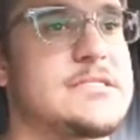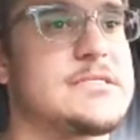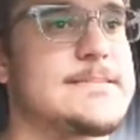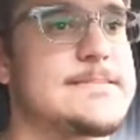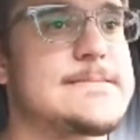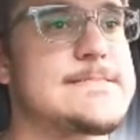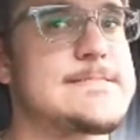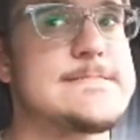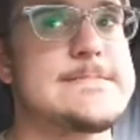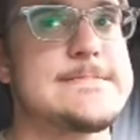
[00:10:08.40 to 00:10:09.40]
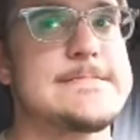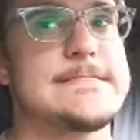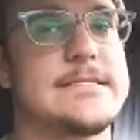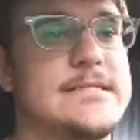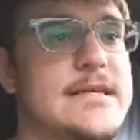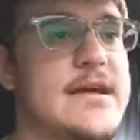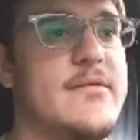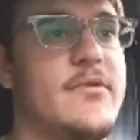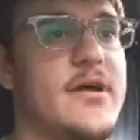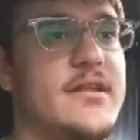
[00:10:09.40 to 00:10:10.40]
Yeah,
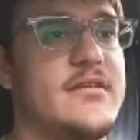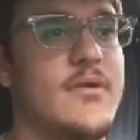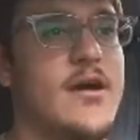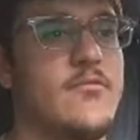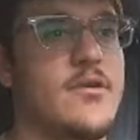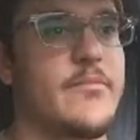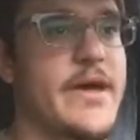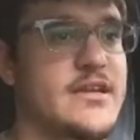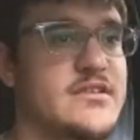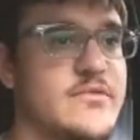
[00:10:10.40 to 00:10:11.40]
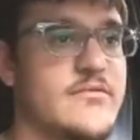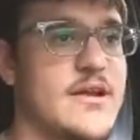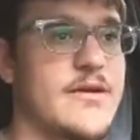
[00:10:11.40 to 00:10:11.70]
buddy, you might want to pass me right about